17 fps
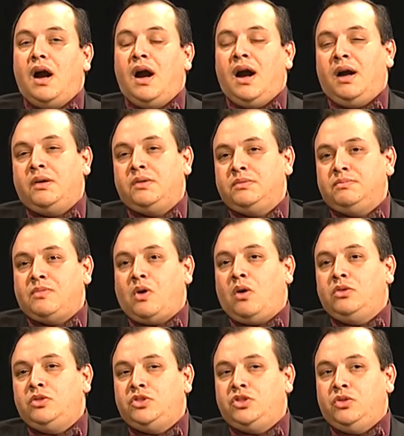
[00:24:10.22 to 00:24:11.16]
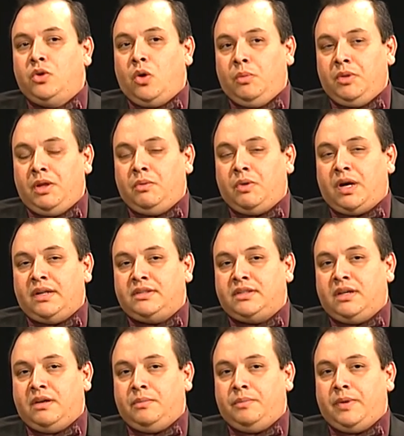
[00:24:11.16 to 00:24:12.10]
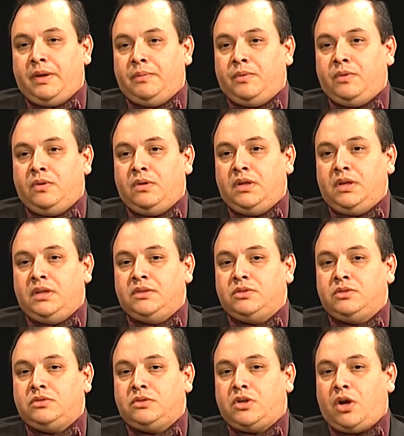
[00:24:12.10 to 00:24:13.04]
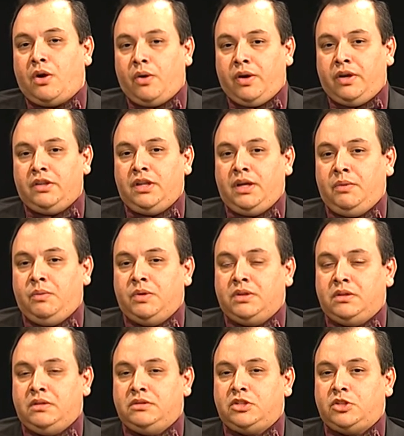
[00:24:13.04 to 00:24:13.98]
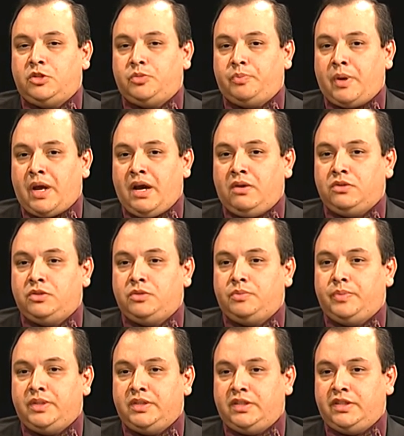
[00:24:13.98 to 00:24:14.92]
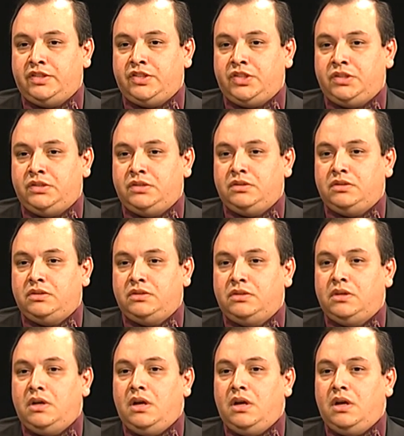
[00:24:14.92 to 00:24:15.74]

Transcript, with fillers: Uh, normally, what I tell people is currently with the spouse petitions,